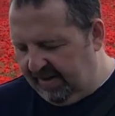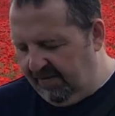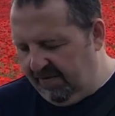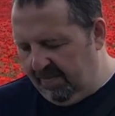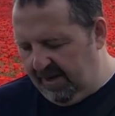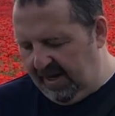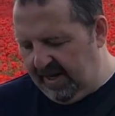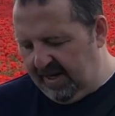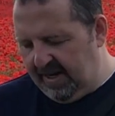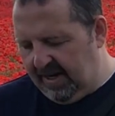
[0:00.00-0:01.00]
giving
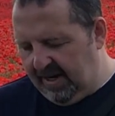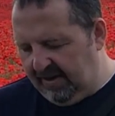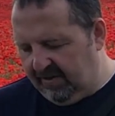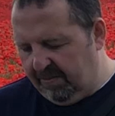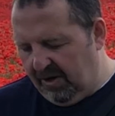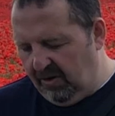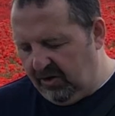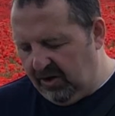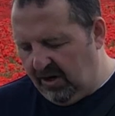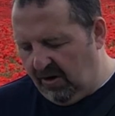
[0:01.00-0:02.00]
me an
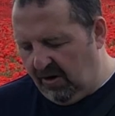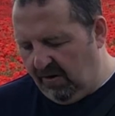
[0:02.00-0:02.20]
exposure